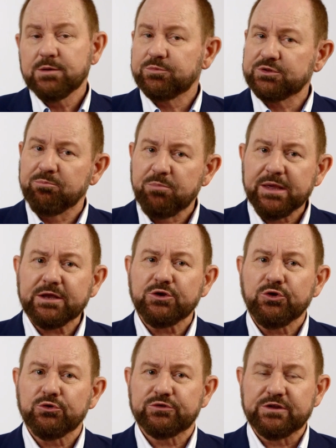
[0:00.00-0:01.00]
but the big
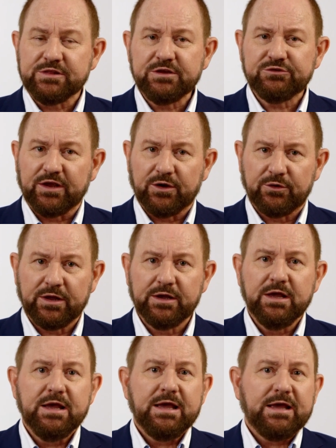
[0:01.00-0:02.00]
news in this
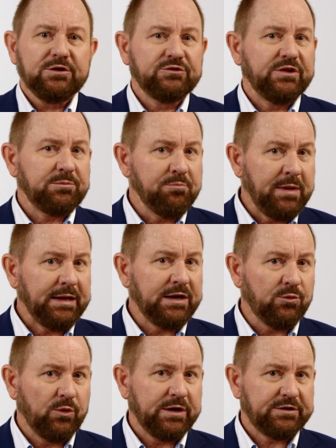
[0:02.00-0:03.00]
area is that
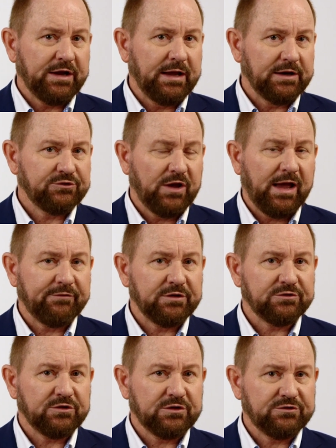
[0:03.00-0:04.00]
many retailers are
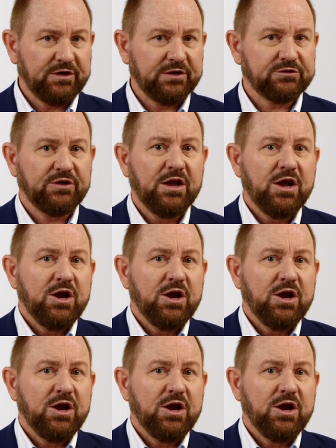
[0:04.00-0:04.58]
having success